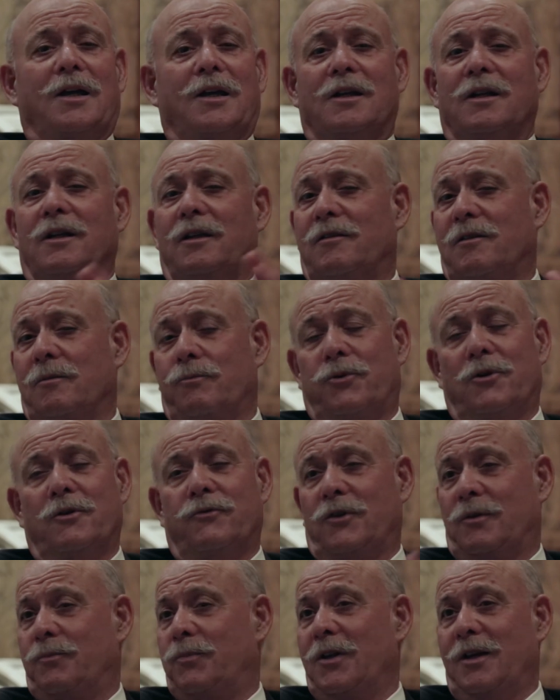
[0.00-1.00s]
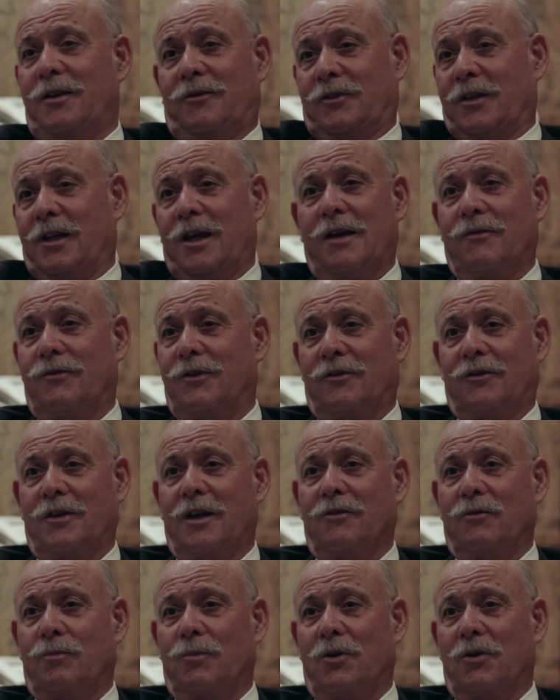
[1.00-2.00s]
Italy's the perfect place to have this
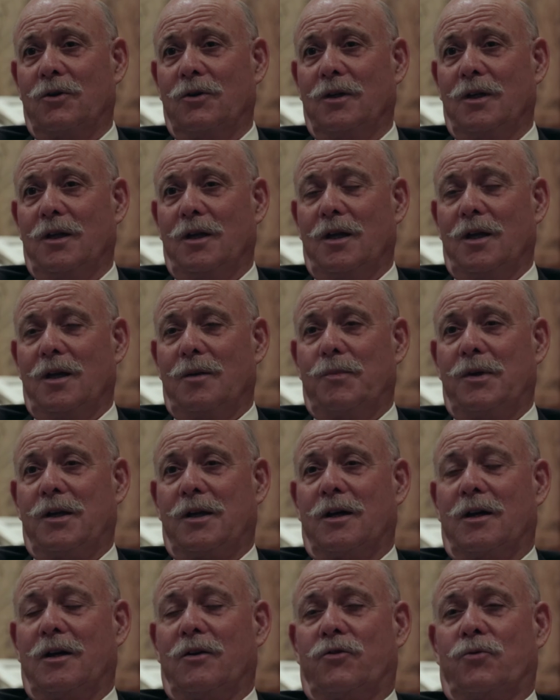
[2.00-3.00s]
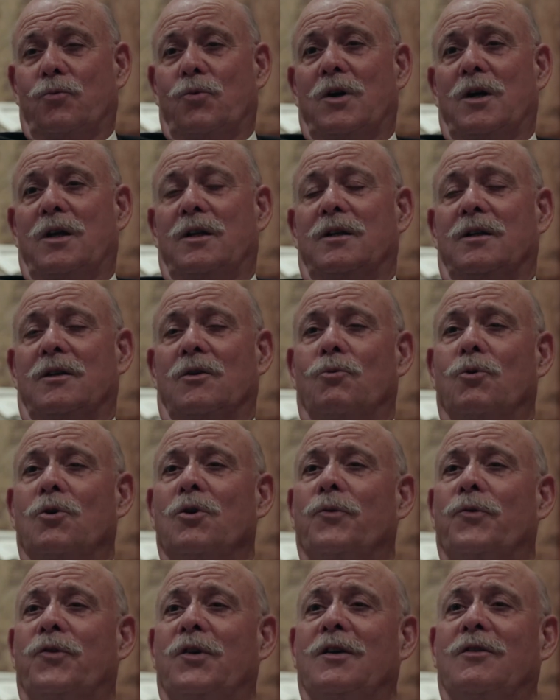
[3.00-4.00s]
expo, because when the
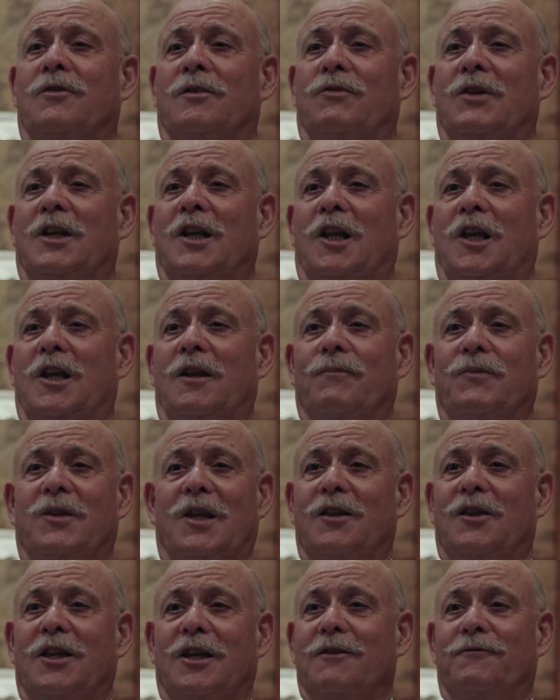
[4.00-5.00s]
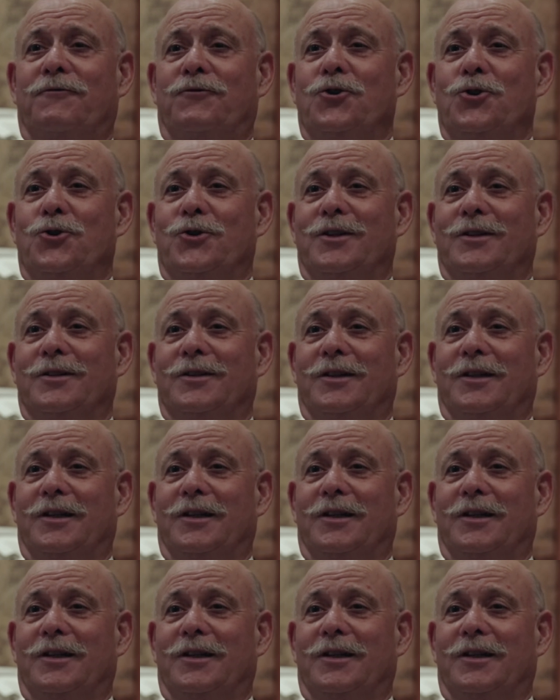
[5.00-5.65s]
world thinks of Italy, they think of food.